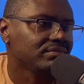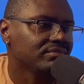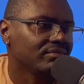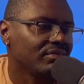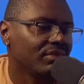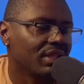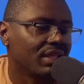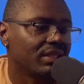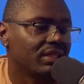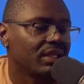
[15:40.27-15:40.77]

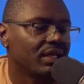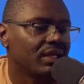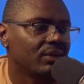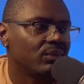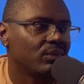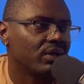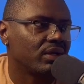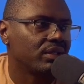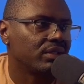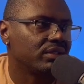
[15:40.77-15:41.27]
that they
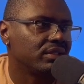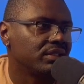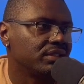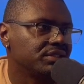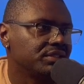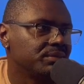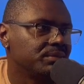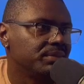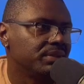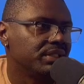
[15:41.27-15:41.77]
wanted it to
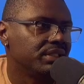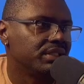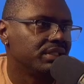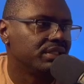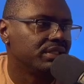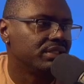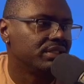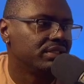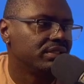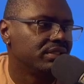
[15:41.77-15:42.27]
be
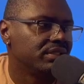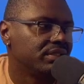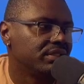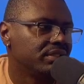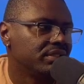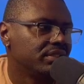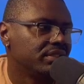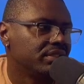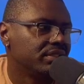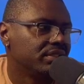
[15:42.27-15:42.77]

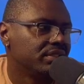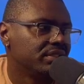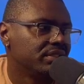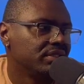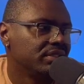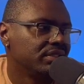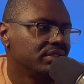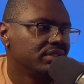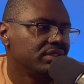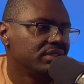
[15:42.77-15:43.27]

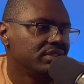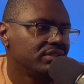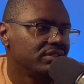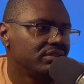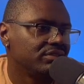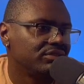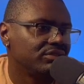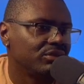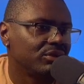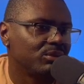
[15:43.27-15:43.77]

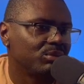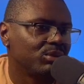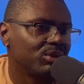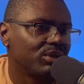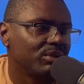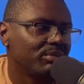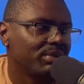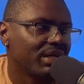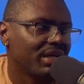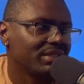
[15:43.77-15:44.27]
4 point
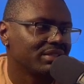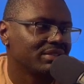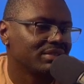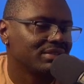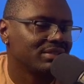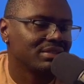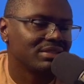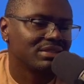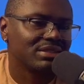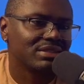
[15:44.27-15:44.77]
passing
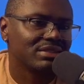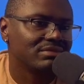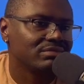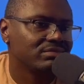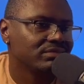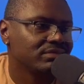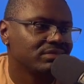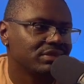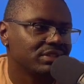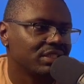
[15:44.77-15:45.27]
TD.
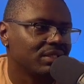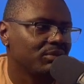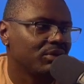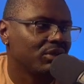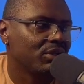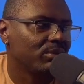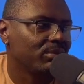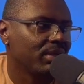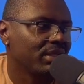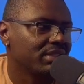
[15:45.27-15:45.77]
See, I'm all
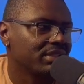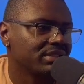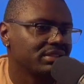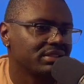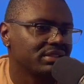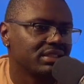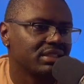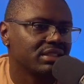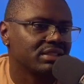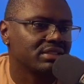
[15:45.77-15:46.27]
about the
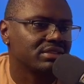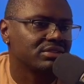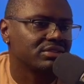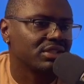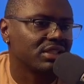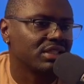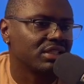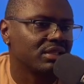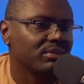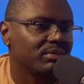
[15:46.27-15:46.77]
six. Try
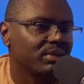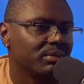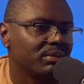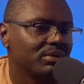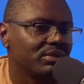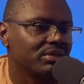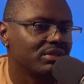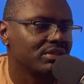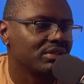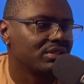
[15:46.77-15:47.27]
to get people
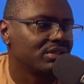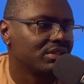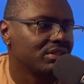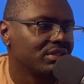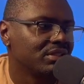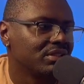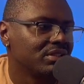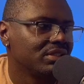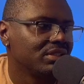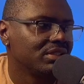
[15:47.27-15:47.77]

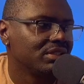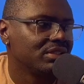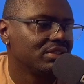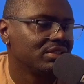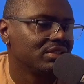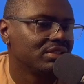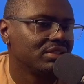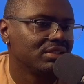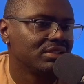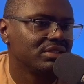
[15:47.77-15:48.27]

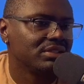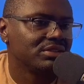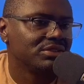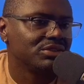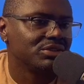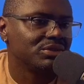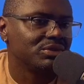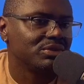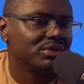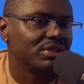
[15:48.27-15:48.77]

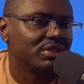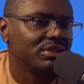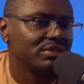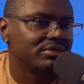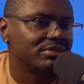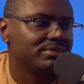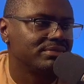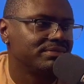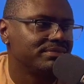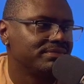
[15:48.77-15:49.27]
to
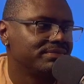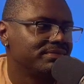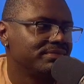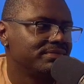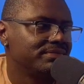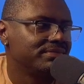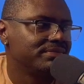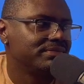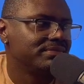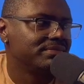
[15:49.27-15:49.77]

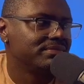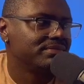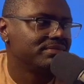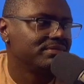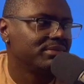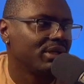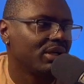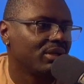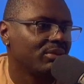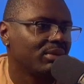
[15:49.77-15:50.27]
be
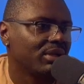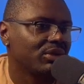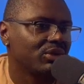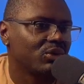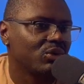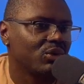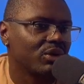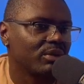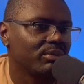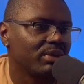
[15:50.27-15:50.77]
all about the
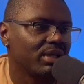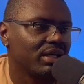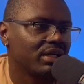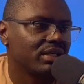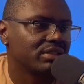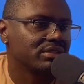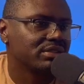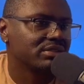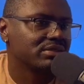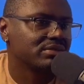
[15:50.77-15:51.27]

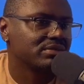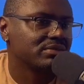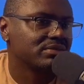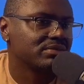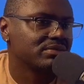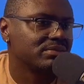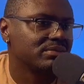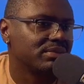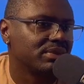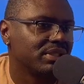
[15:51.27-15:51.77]
quarterbacks.
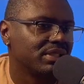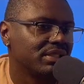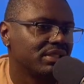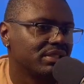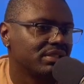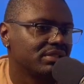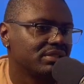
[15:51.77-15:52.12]
But